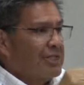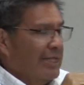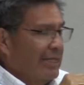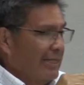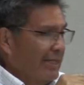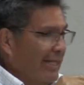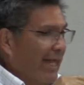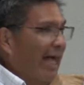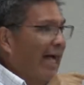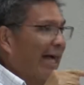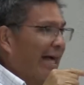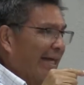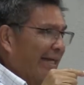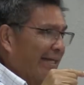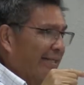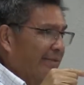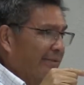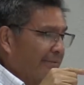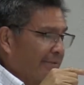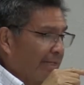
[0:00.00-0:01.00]
a
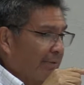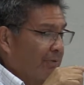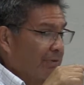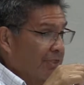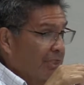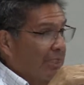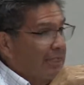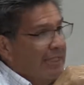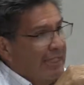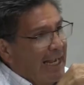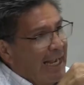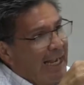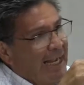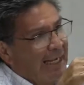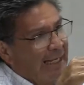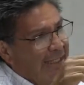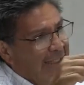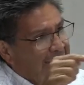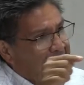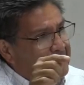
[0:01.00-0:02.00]
line. It was a
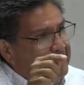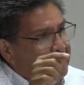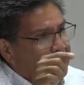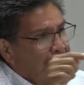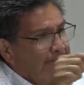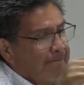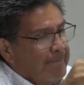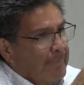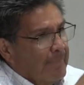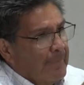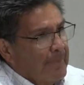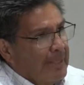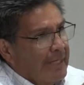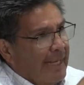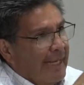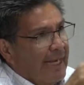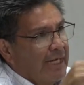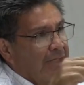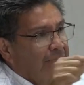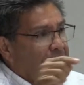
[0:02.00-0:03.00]
line
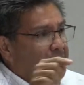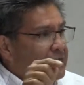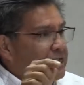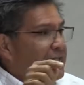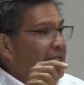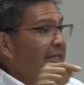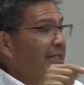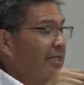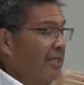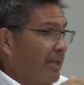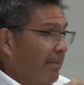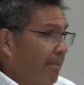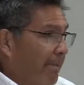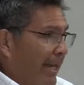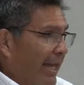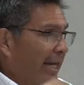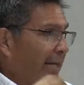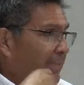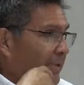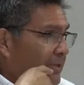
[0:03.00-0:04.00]
out of the Ten
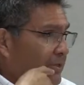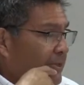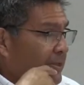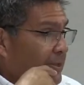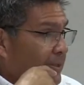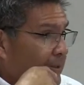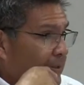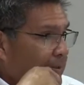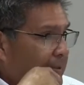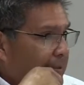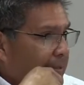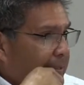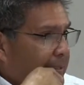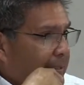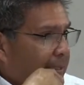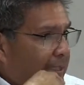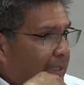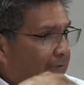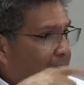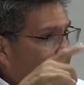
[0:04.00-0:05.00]
Commandments.
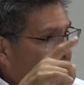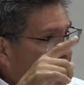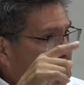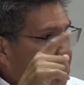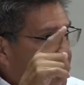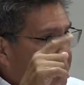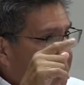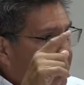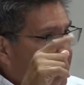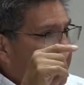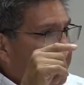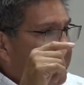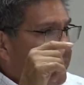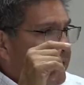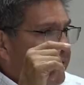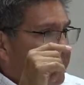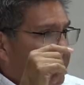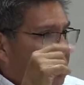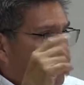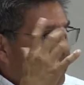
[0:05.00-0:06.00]
And if you'll remember,
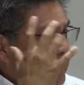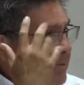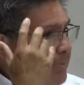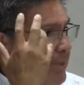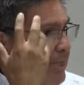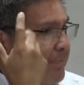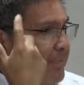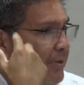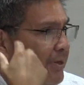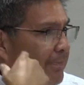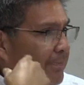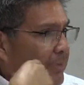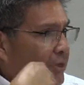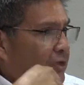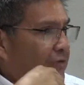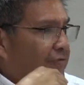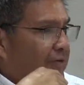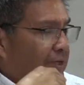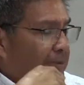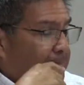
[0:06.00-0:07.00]
if you remember the
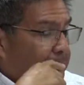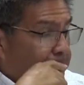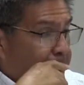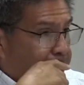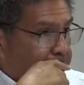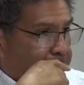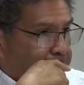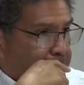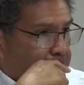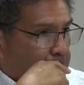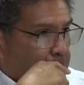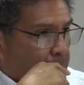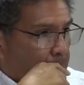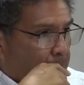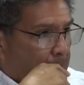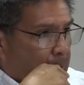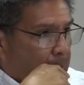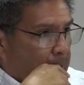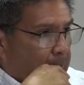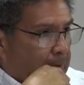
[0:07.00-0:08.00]
movie,
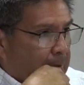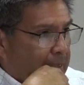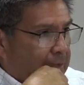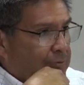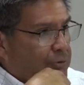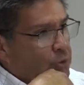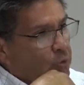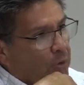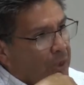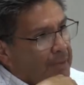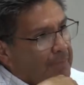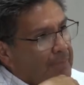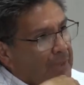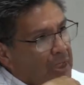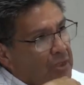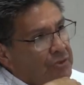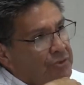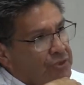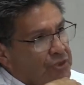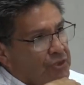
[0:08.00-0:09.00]
it was where
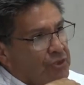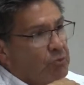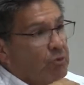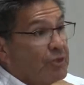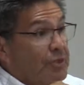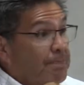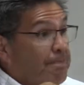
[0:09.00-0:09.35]
Moses was